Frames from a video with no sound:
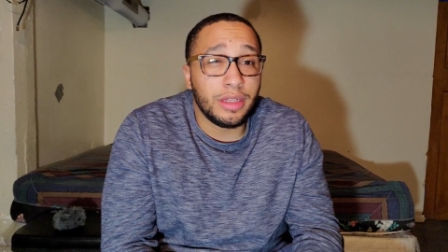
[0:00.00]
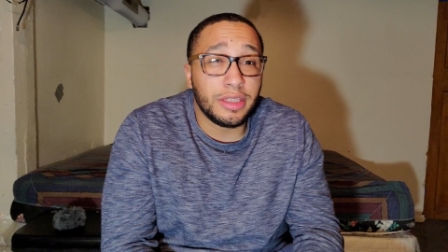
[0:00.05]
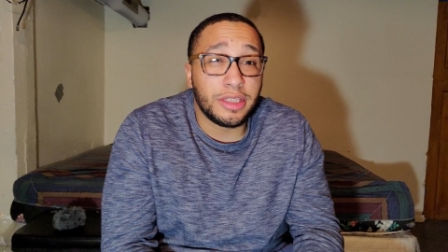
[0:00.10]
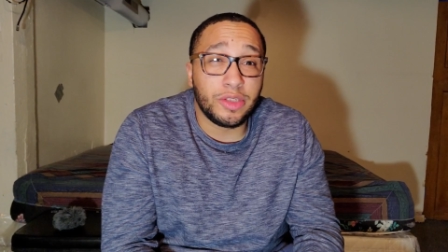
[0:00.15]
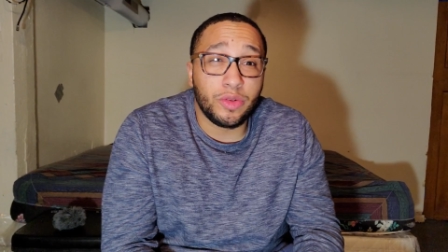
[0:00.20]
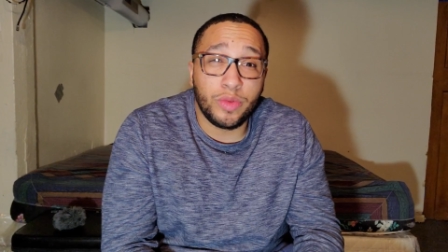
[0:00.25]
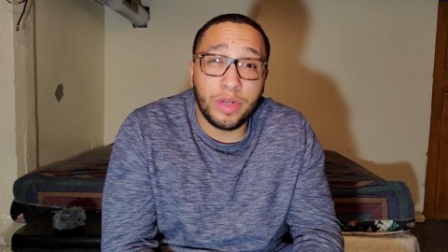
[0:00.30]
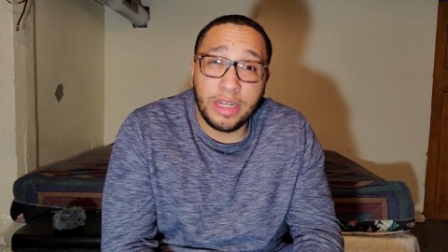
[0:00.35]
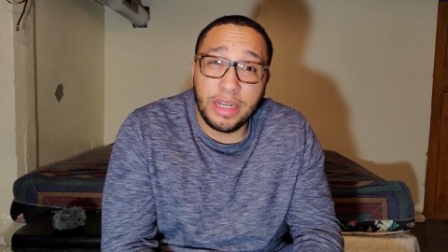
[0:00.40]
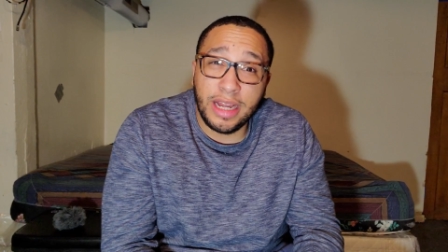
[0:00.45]

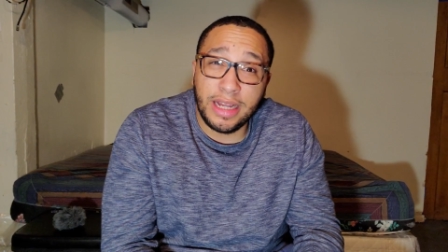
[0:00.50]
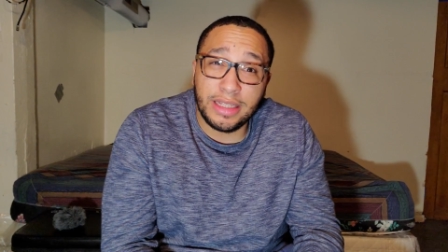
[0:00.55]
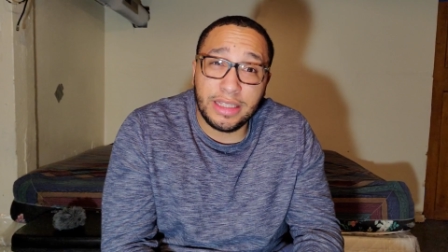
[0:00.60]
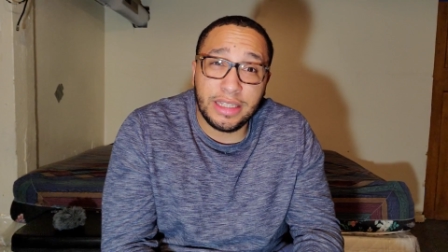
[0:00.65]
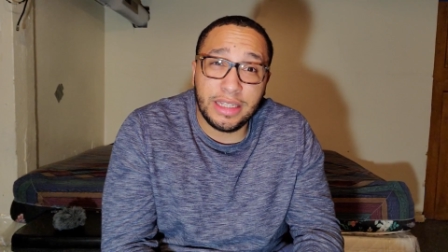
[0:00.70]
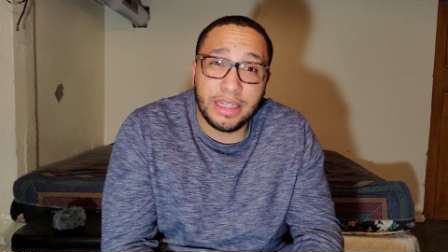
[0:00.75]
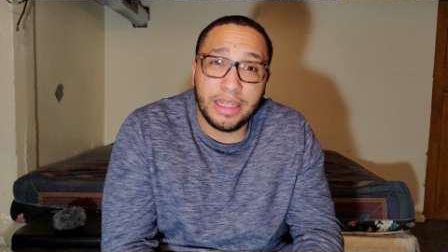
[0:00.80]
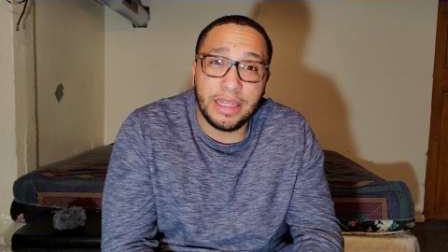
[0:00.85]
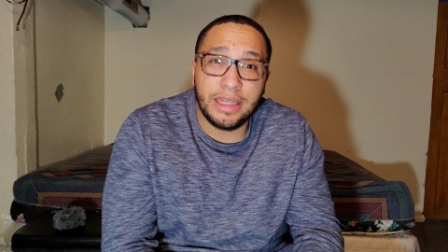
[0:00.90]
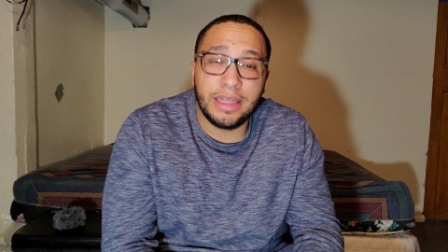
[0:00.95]

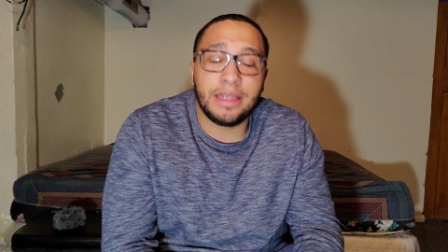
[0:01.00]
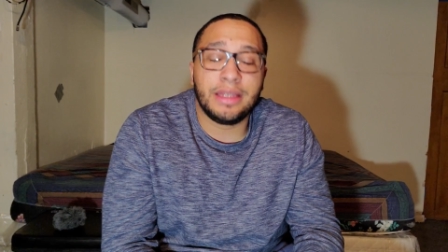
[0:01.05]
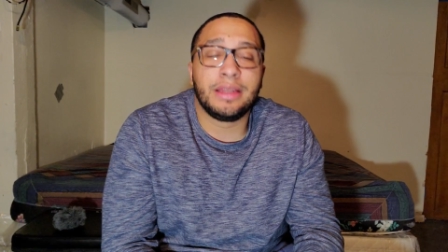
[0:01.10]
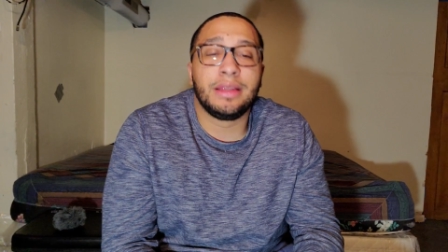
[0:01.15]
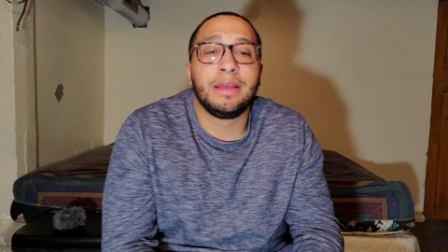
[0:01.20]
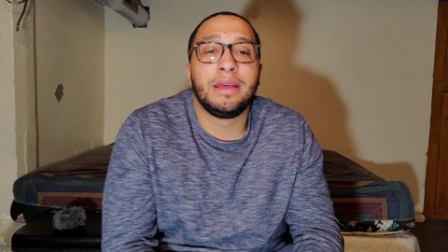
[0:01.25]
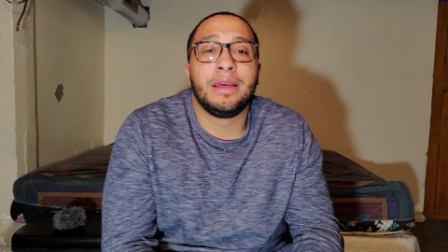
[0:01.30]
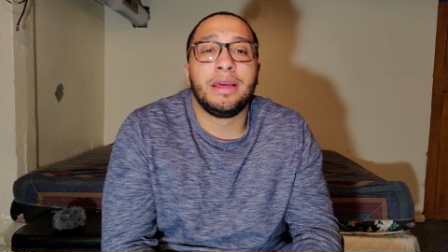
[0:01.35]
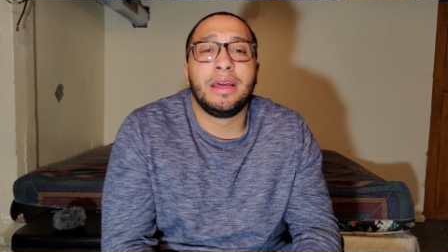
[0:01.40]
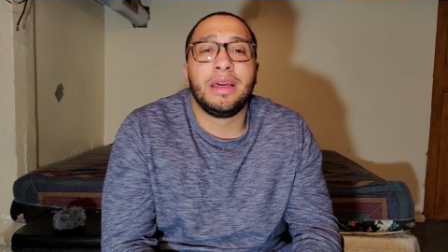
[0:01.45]
2019,
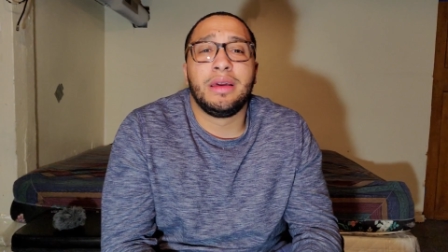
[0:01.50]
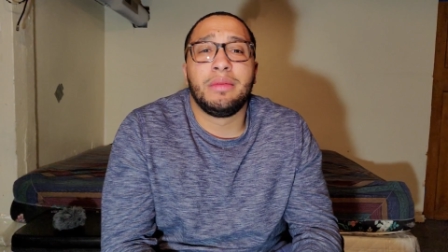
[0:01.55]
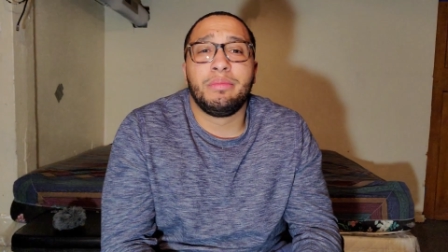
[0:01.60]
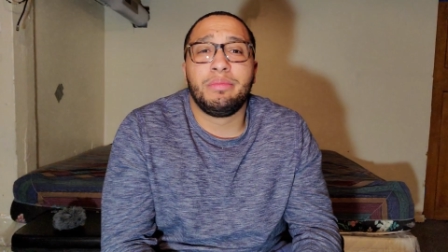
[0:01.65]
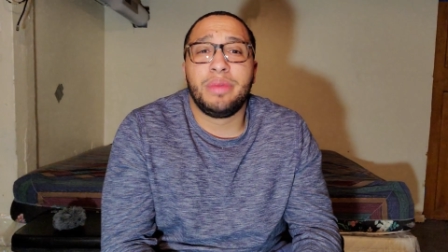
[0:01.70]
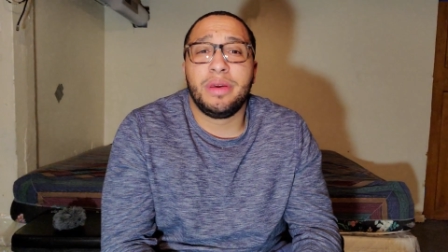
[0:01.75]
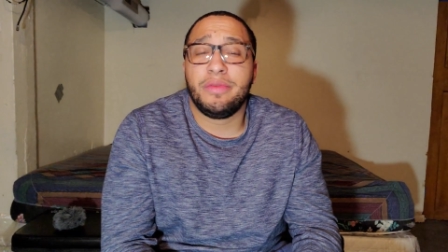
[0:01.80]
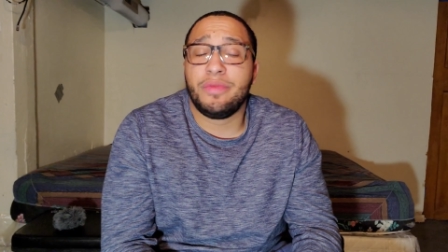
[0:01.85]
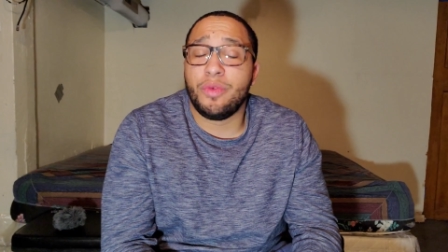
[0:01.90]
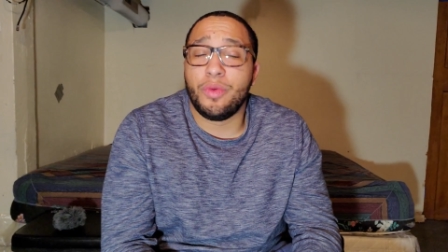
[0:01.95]

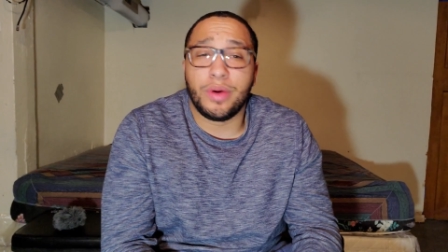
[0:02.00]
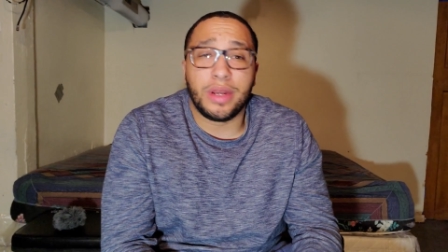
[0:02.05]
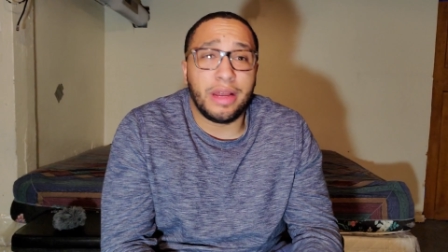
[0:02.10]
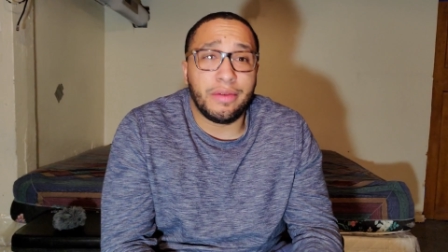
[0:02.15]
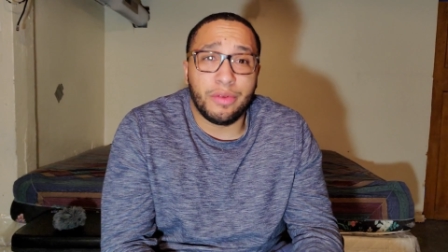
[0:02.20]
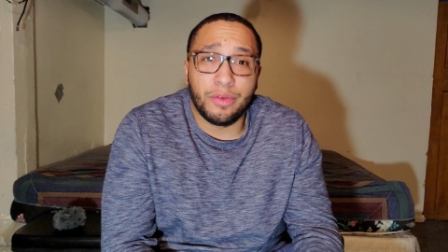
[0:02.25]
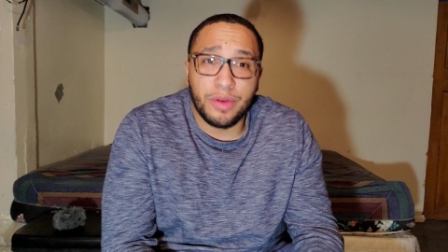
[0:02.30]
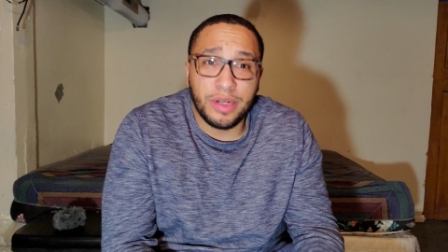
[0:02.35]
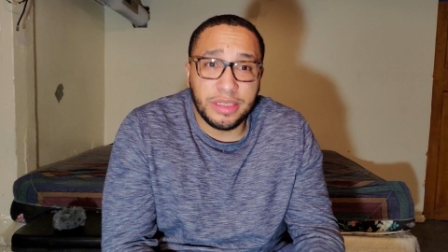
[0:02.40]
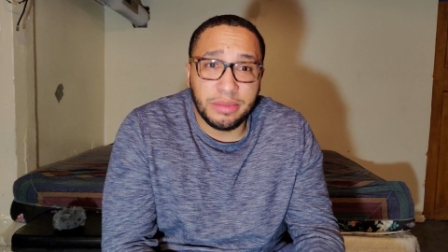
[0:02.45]
for
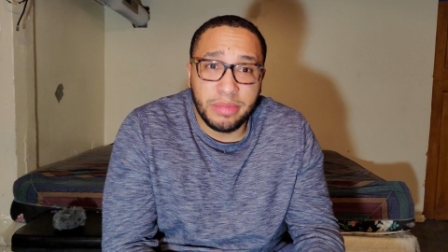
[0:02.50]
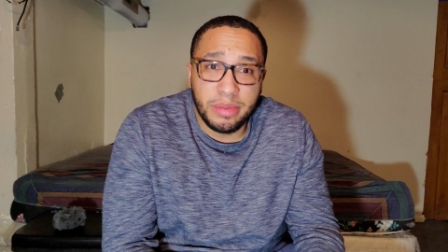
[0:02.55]
whatever reason,